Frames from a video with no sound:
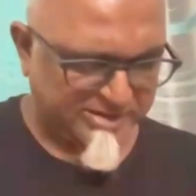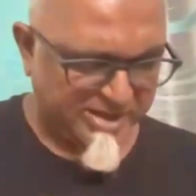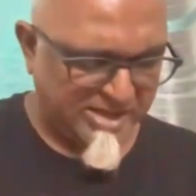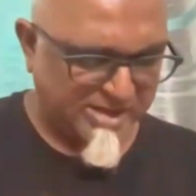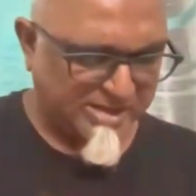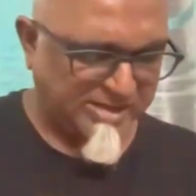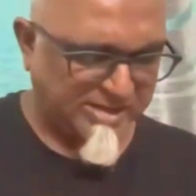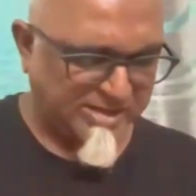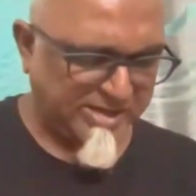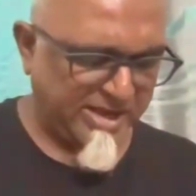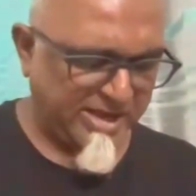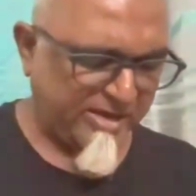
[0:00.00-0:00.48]

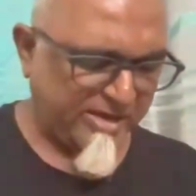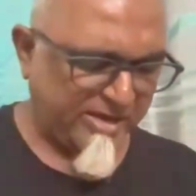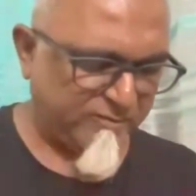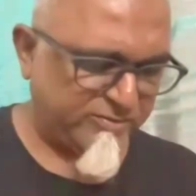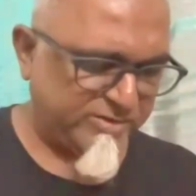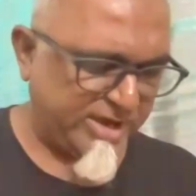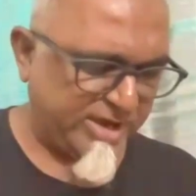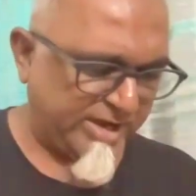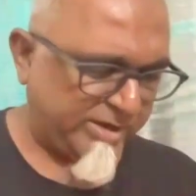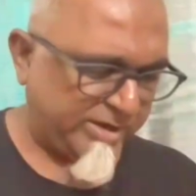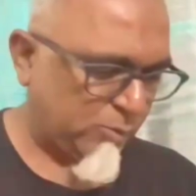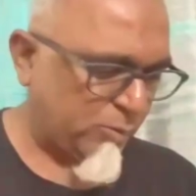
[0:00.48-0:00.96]
king gave,
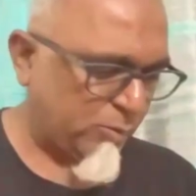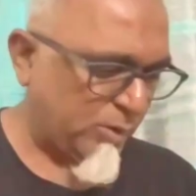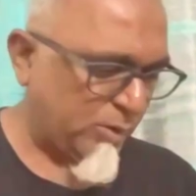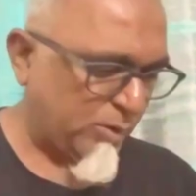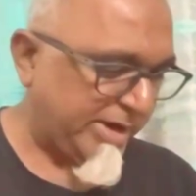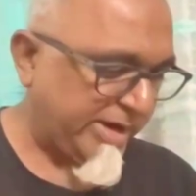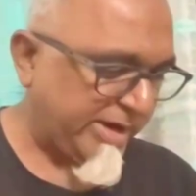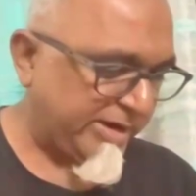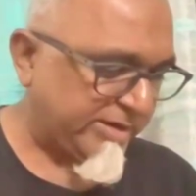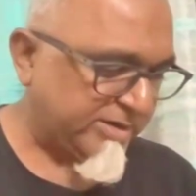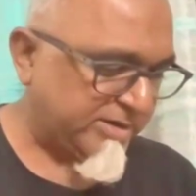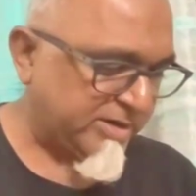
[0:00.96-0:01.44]
Daniel 1
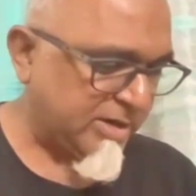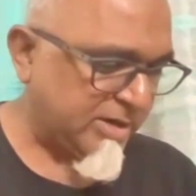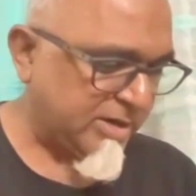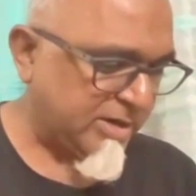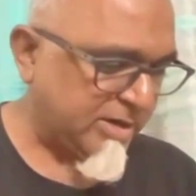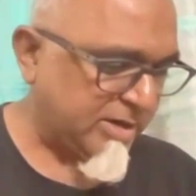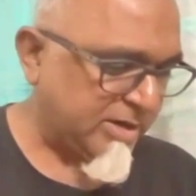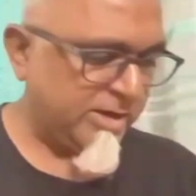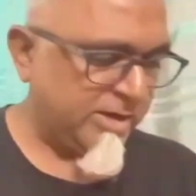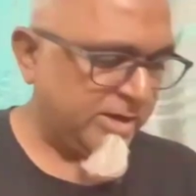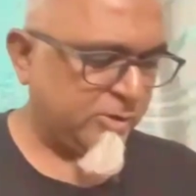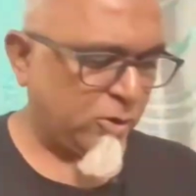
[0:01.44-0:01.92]
8
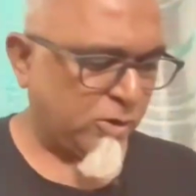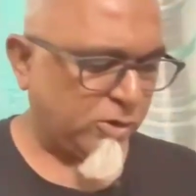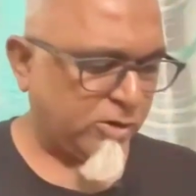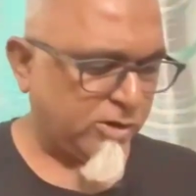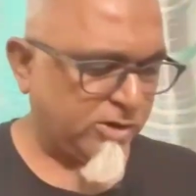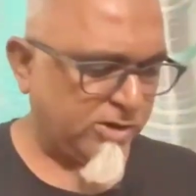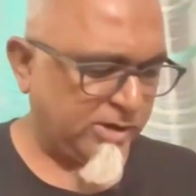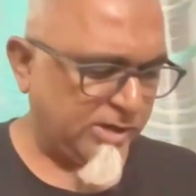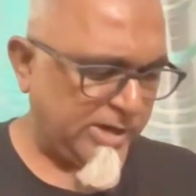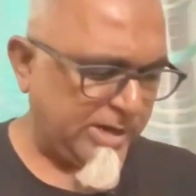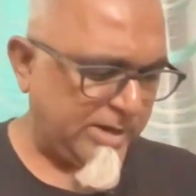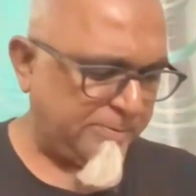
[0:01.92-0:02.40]
not
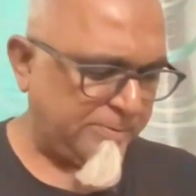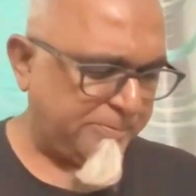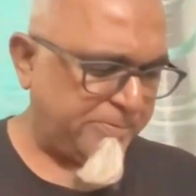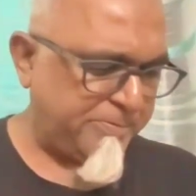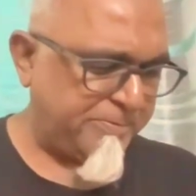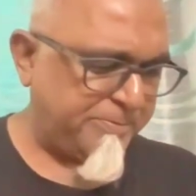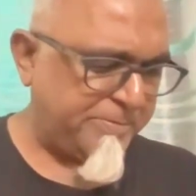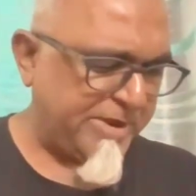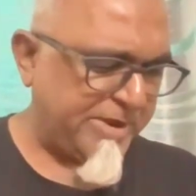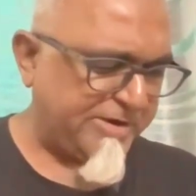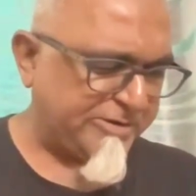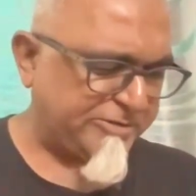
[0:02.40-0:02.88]
only
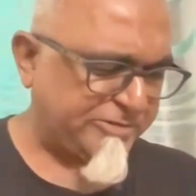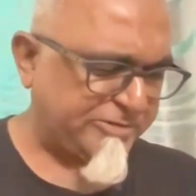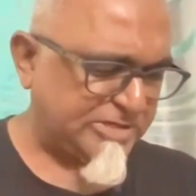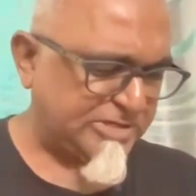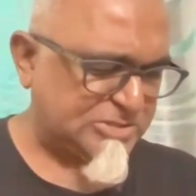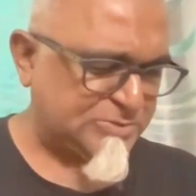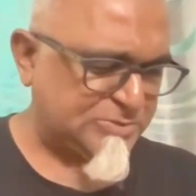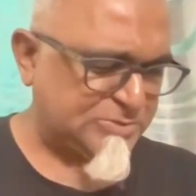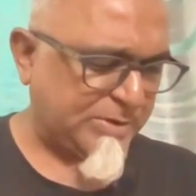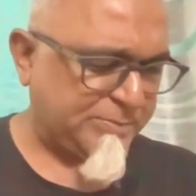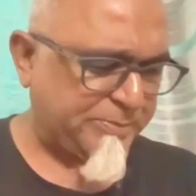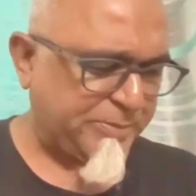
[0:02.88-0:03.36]

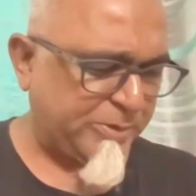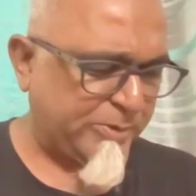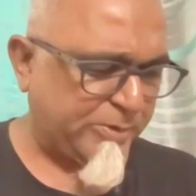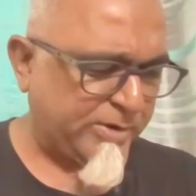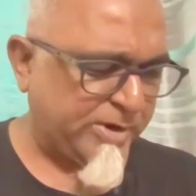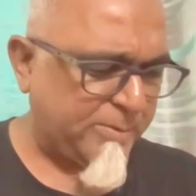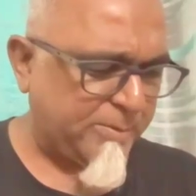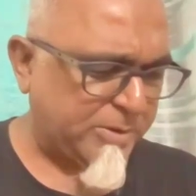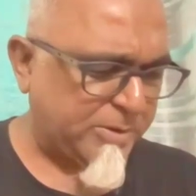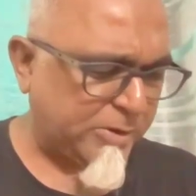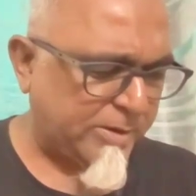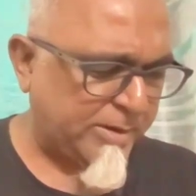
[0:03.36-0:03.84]
patience but
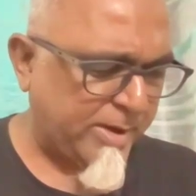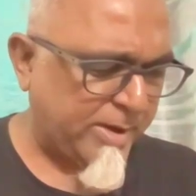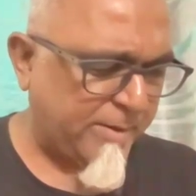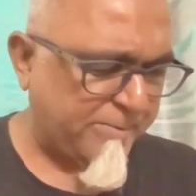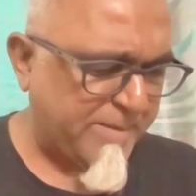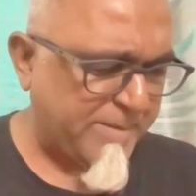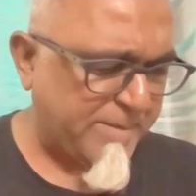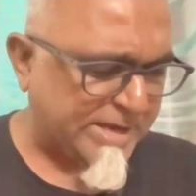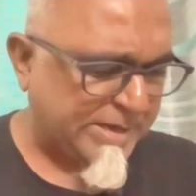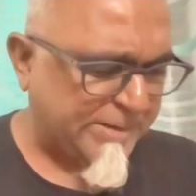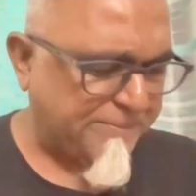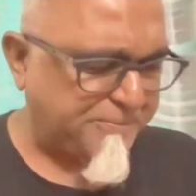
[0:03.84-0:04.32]
purity, but a
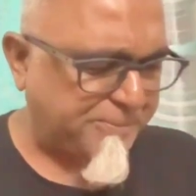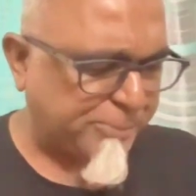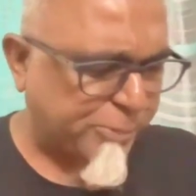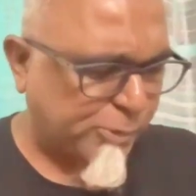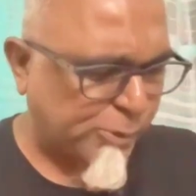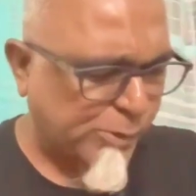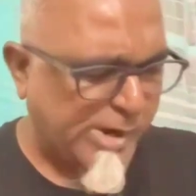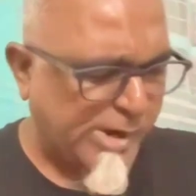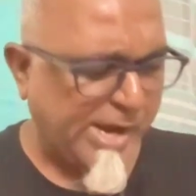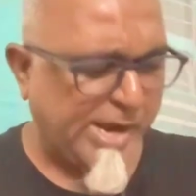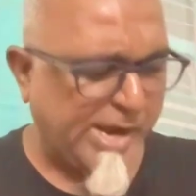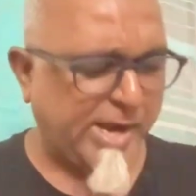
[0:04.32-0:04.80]
man of
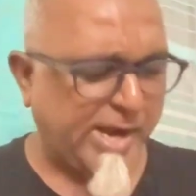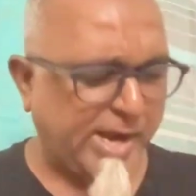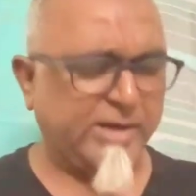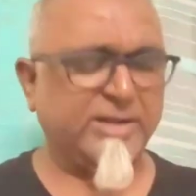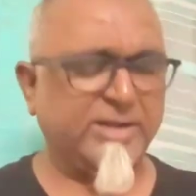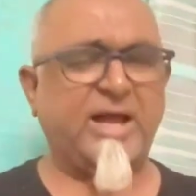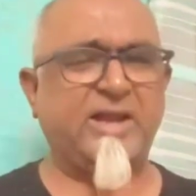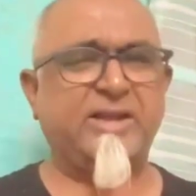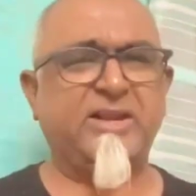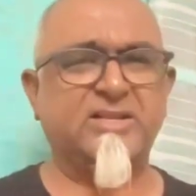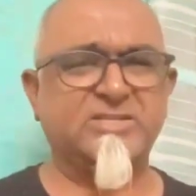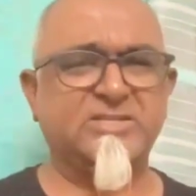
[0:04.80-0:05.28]
prayer.
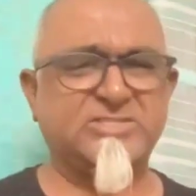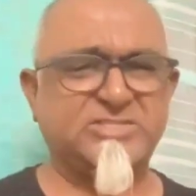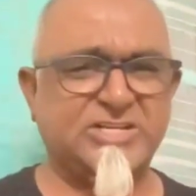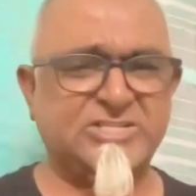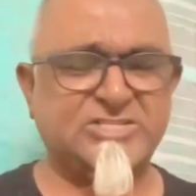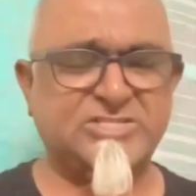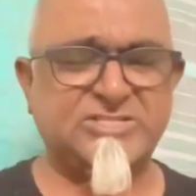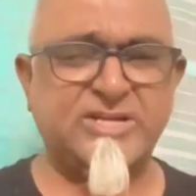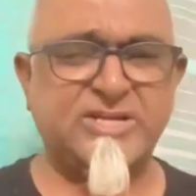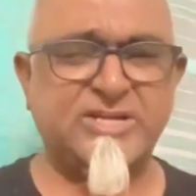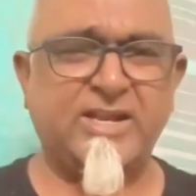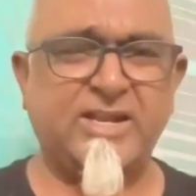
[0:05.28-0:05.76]
Daniel
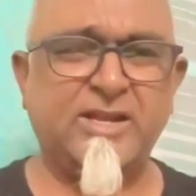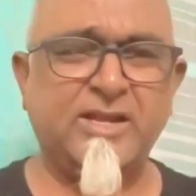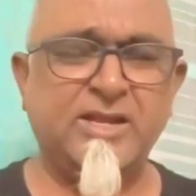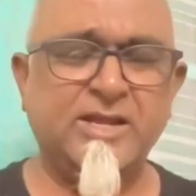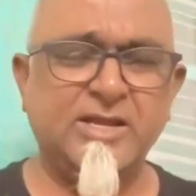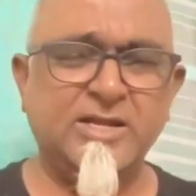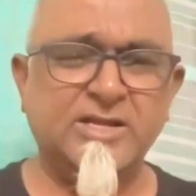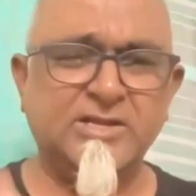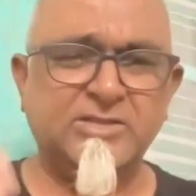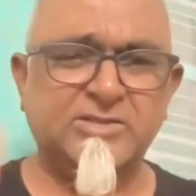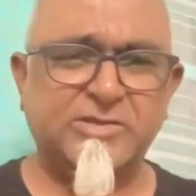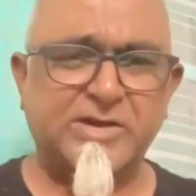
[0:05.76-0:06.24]
6:10,
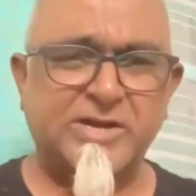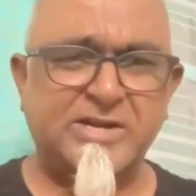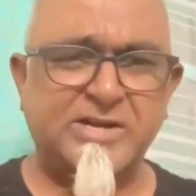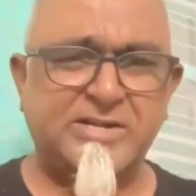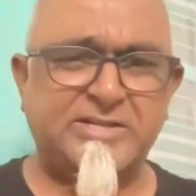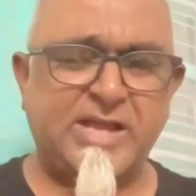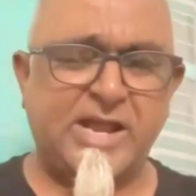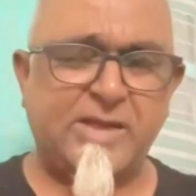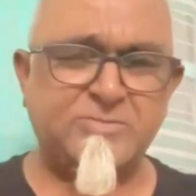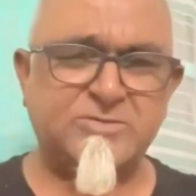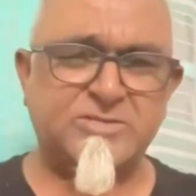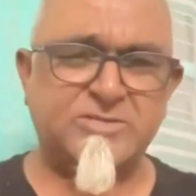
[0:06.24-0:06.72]
three
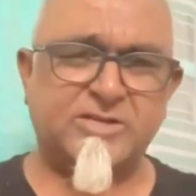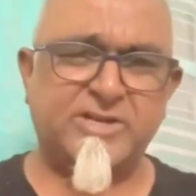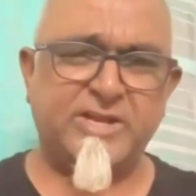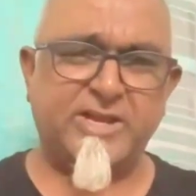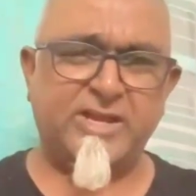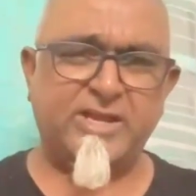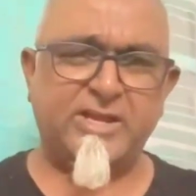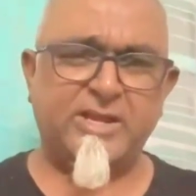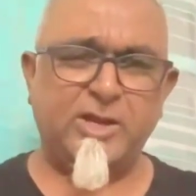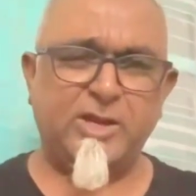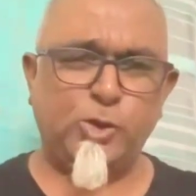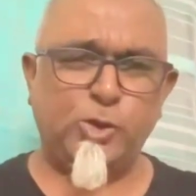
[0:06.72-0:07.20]
times a
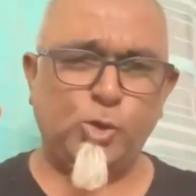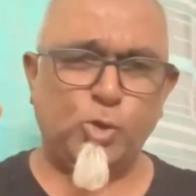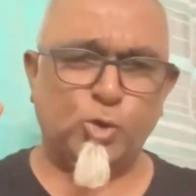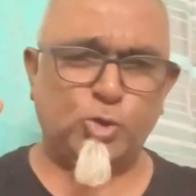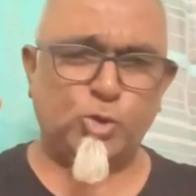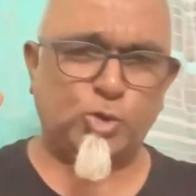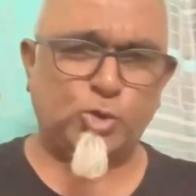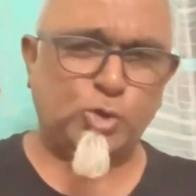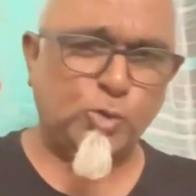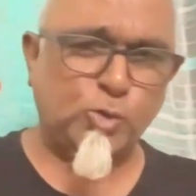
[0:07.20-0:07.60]
day, he looked